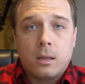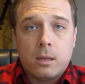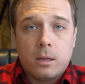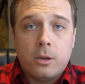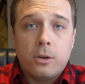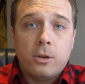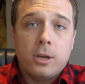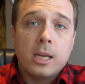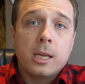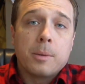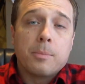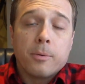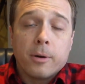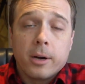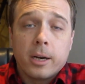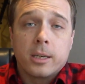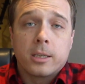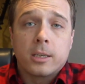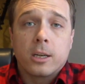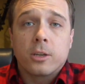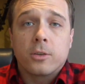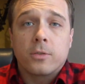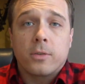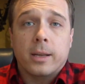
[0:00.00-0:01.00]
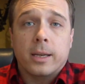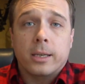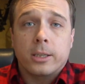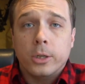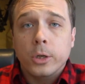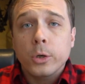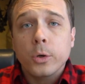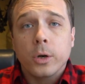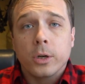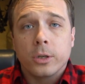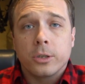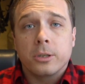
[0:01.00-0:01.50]
the Unique Breeze goes for like
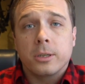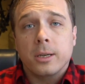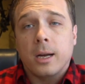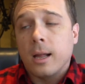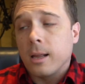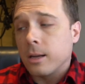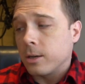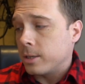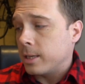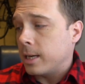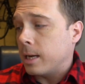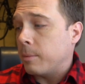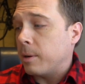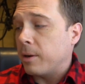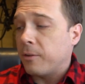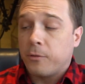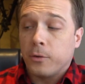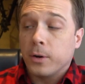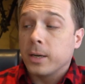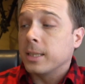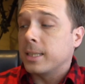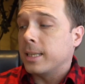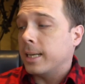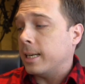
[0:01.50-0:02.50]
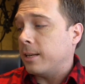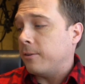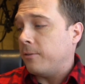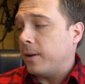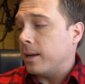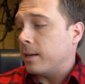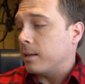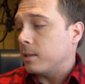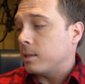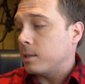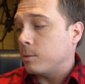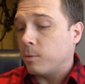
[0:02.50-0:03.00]
$200 now. My friend said he
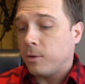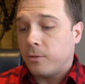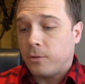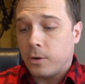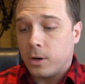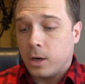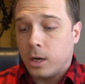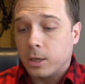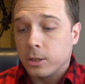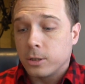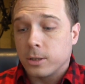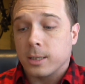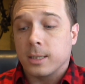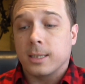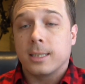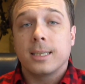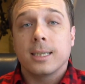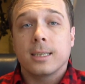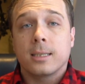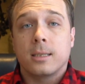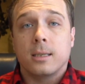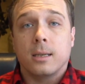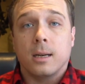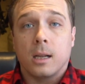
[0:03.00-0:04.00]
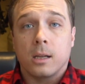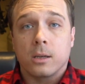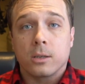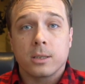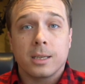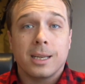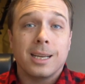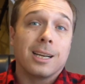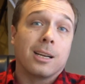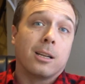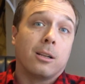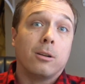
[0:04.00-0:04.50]
found it somewhere for
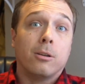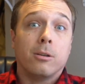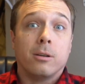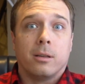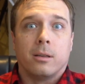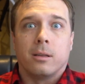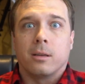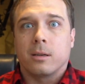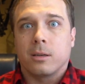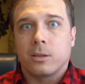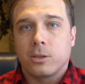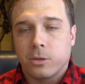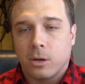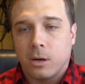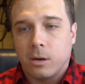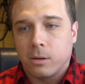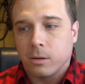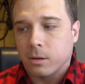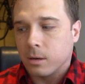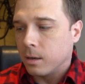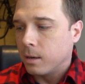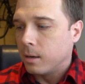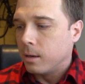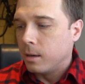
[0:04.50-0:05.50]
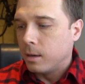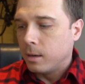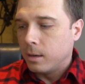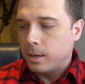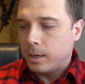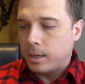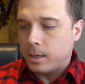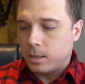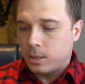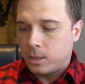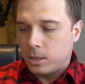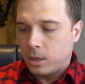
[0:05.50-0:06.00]
$160, including the controller.
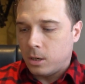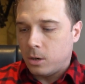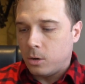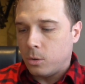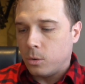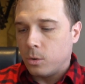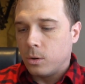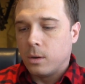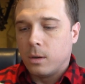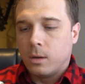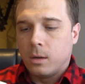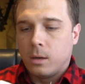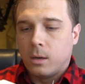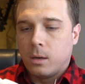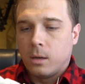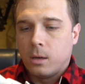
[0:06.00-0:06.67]
And so,